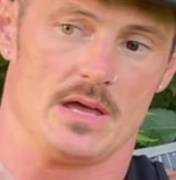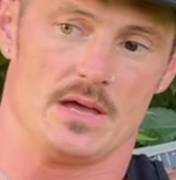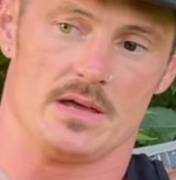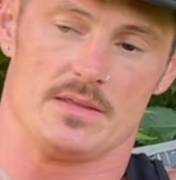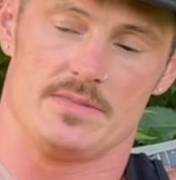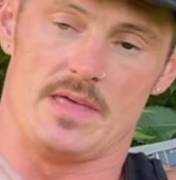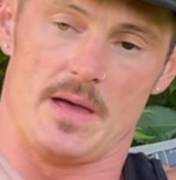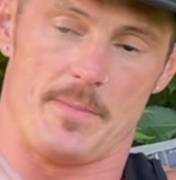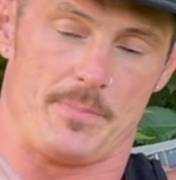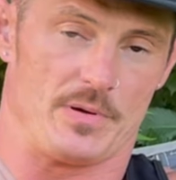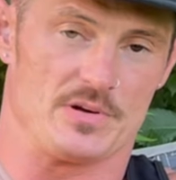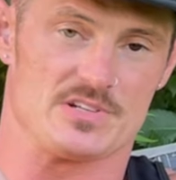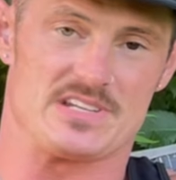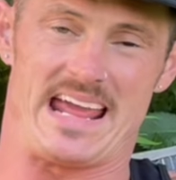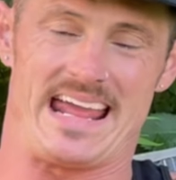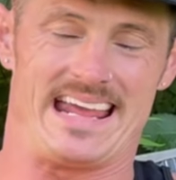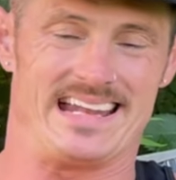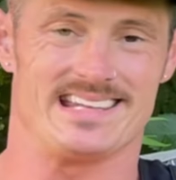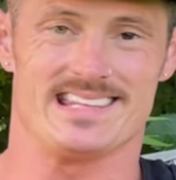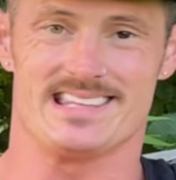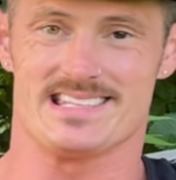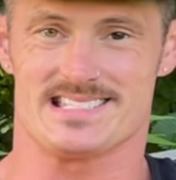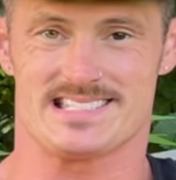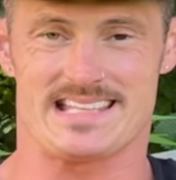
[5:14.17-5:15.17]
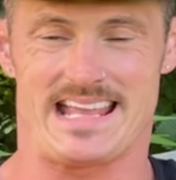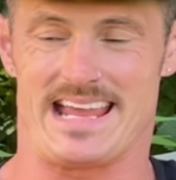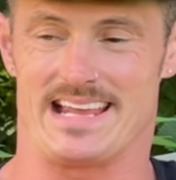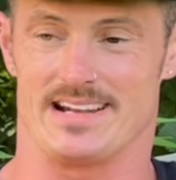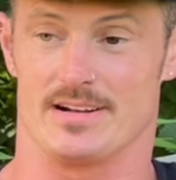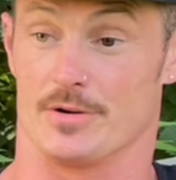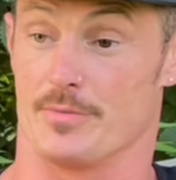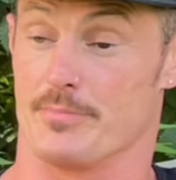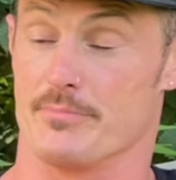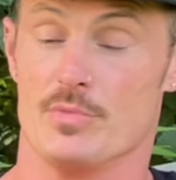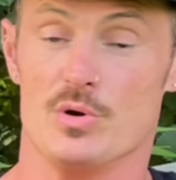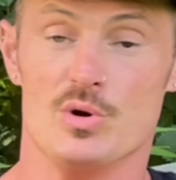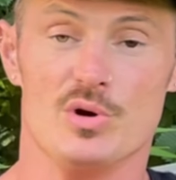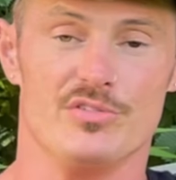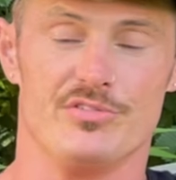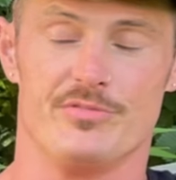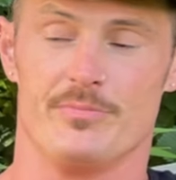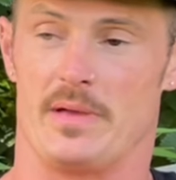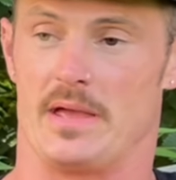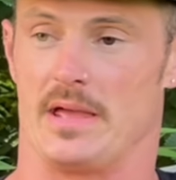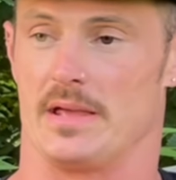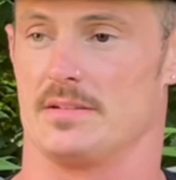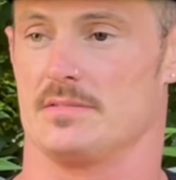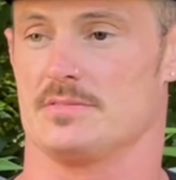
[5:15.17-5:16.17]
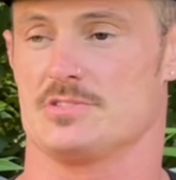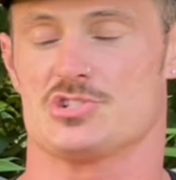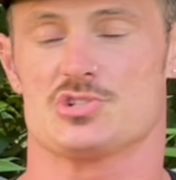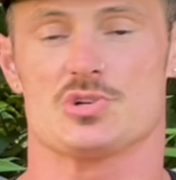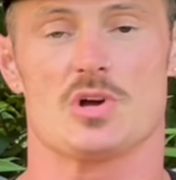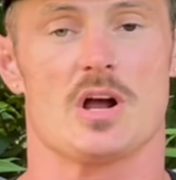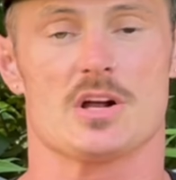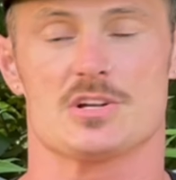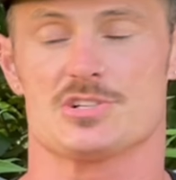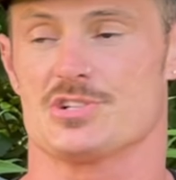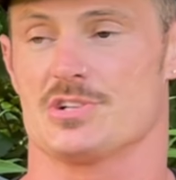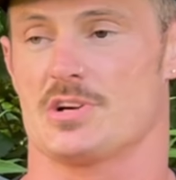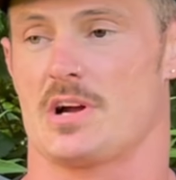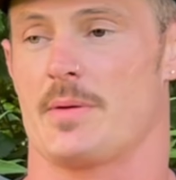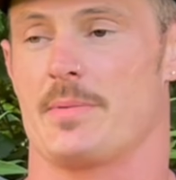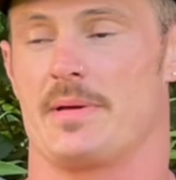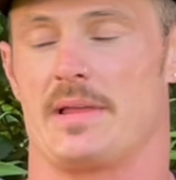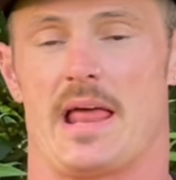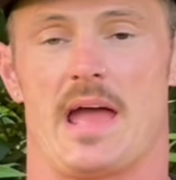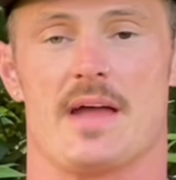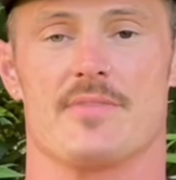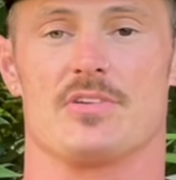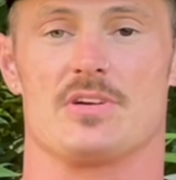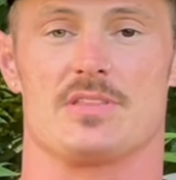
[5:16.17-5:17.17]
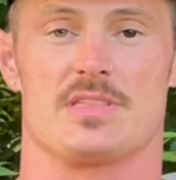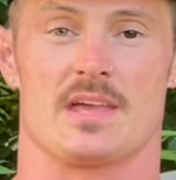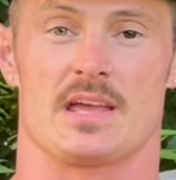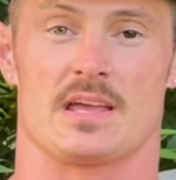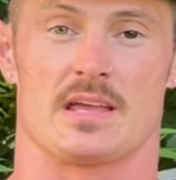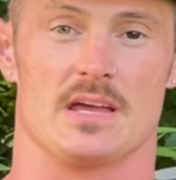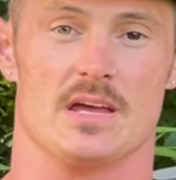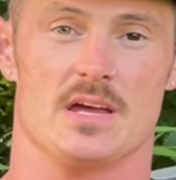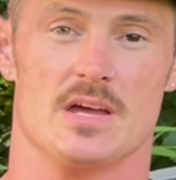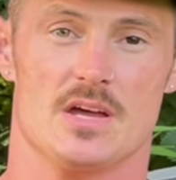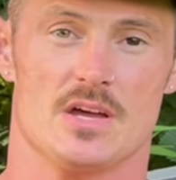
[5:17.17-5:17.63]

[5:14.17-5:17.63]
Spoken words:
that pertain to the standard, movement, structure, I mean, everything.